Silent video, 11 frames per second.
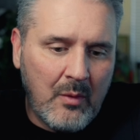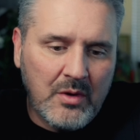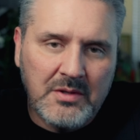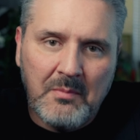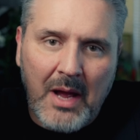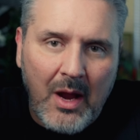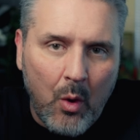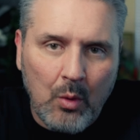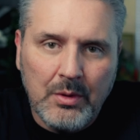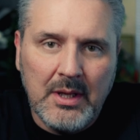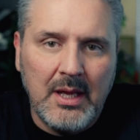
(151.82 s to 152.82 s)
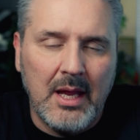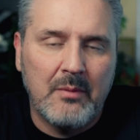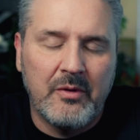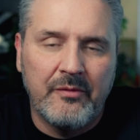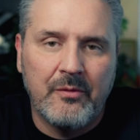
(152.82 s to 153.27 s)
was my only
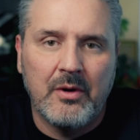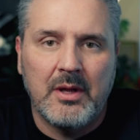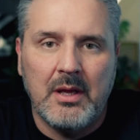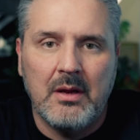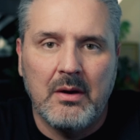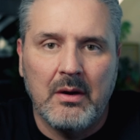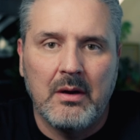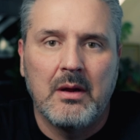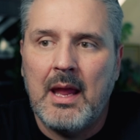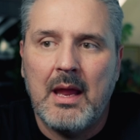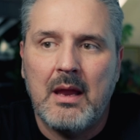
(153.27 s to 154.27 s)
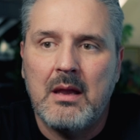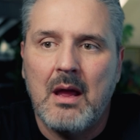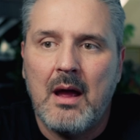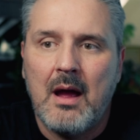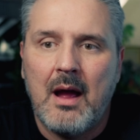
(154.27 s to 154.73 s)
camera for a year,
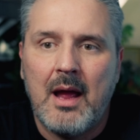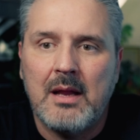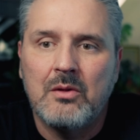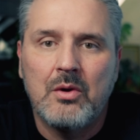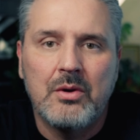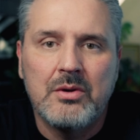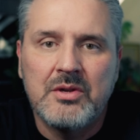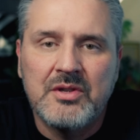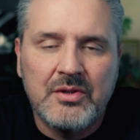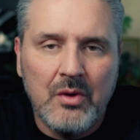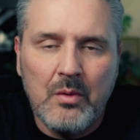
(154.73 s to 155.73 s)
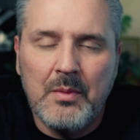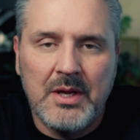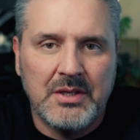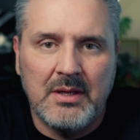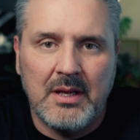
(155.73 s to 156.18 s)
and I learned so
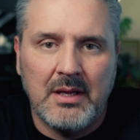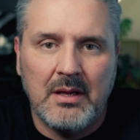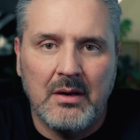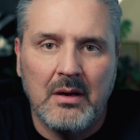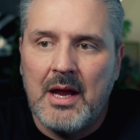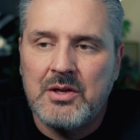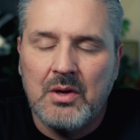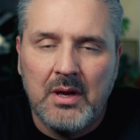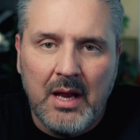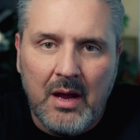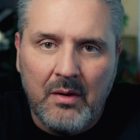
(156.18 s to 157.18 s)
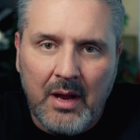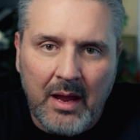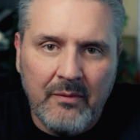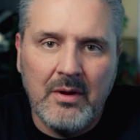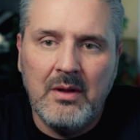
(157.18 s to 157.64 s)
much in that year. I took it out
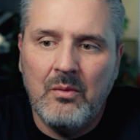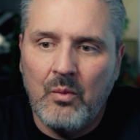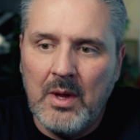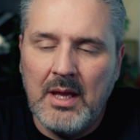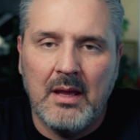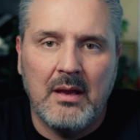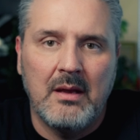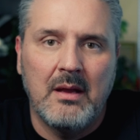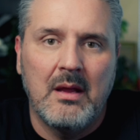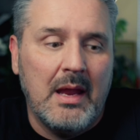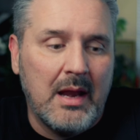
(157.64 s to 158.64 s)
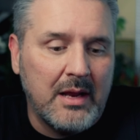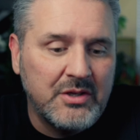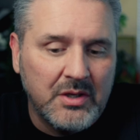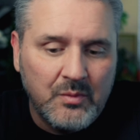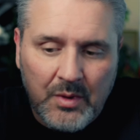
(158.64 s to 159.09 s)
every weekend and I
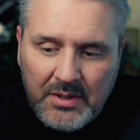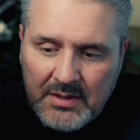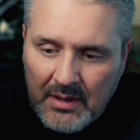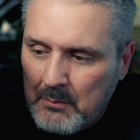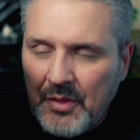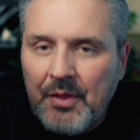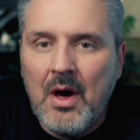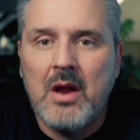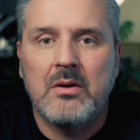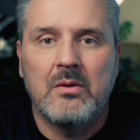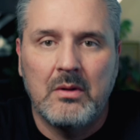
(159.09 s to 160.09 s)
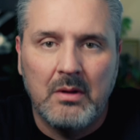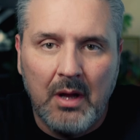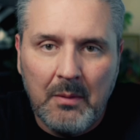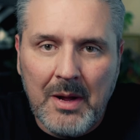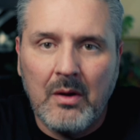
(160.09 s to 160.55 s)
just was
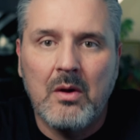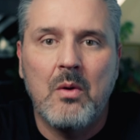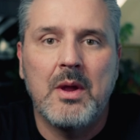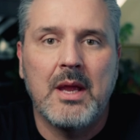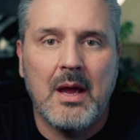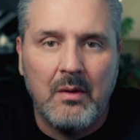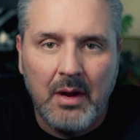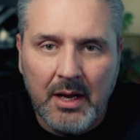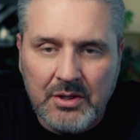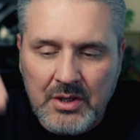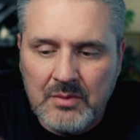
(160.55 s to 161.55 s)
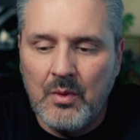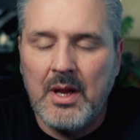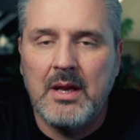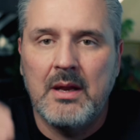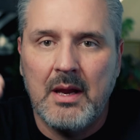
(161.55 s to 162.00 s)
methodical about going out. I just
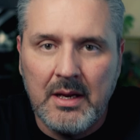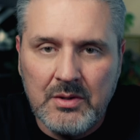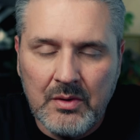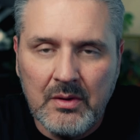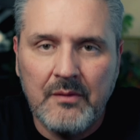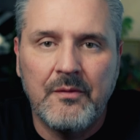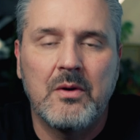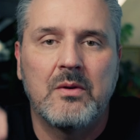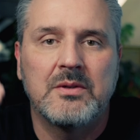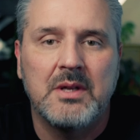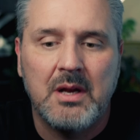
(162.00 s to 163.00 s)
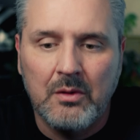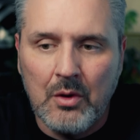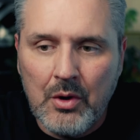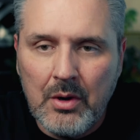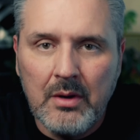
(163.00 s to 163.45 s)
went and I took photos and I
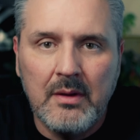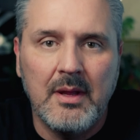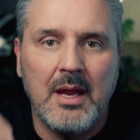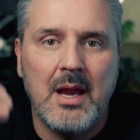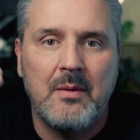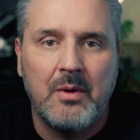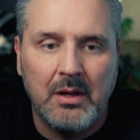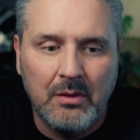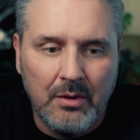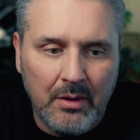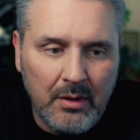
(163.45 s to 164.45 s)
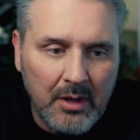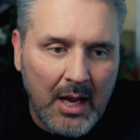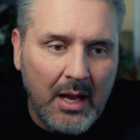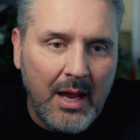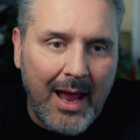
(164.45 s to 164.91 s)
learned the camera. I learned
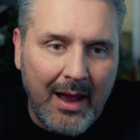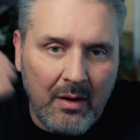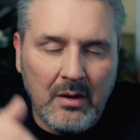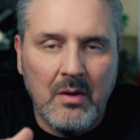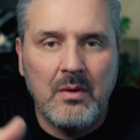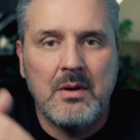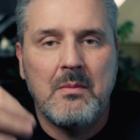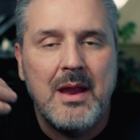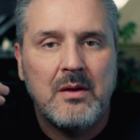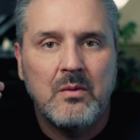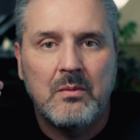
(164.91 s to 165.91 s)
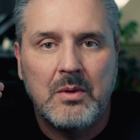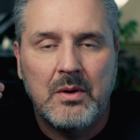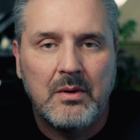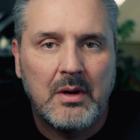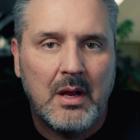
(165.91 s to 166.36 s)
how to go into manual
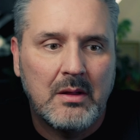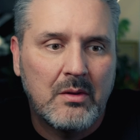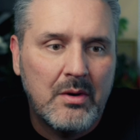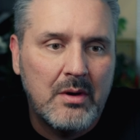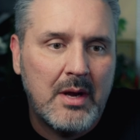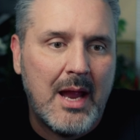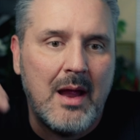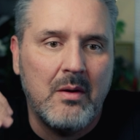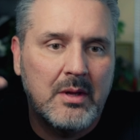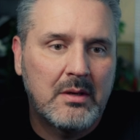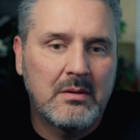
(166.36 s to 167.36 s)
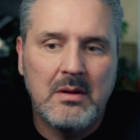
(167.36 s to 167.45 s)
mode. I learned how to